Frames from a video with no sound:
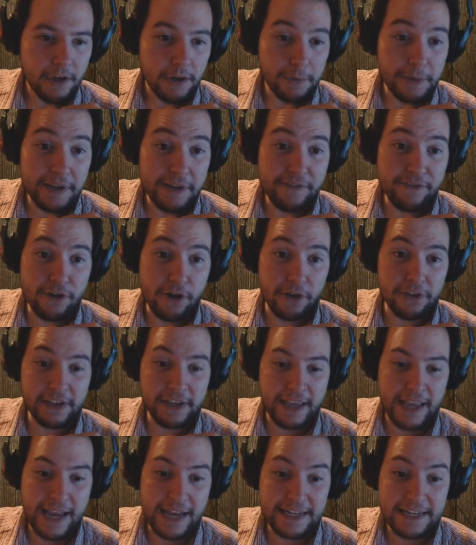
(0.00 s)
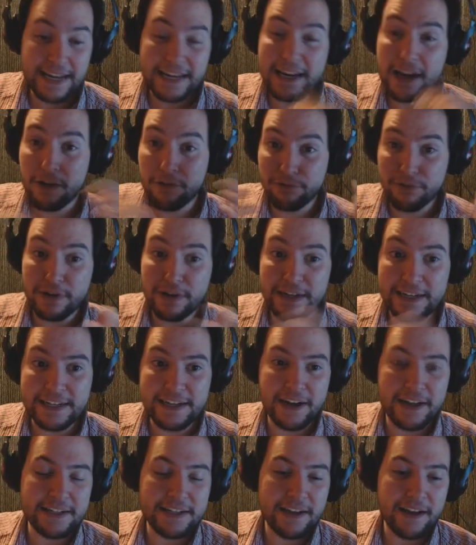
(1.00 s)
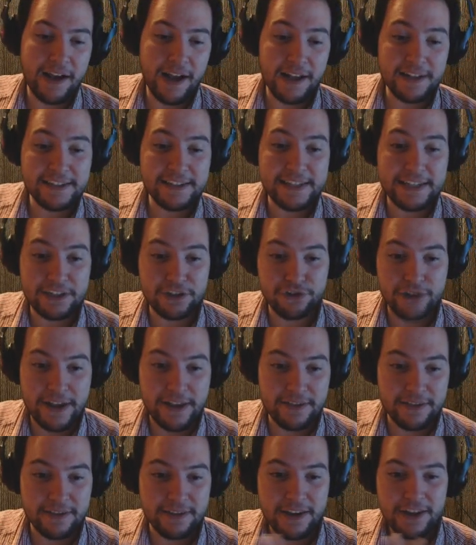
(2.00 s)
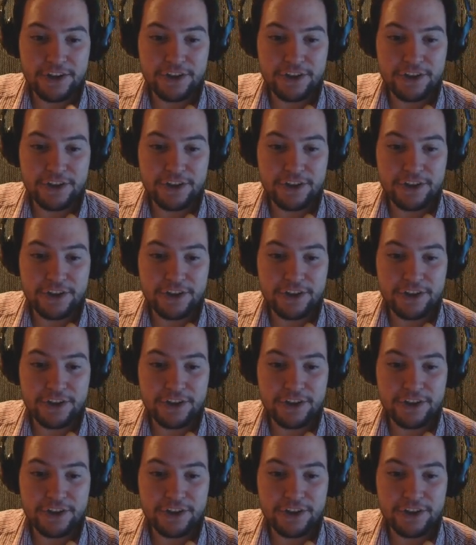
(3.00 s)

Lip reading: We've got the Caretaker, a really nice card, 6 strength.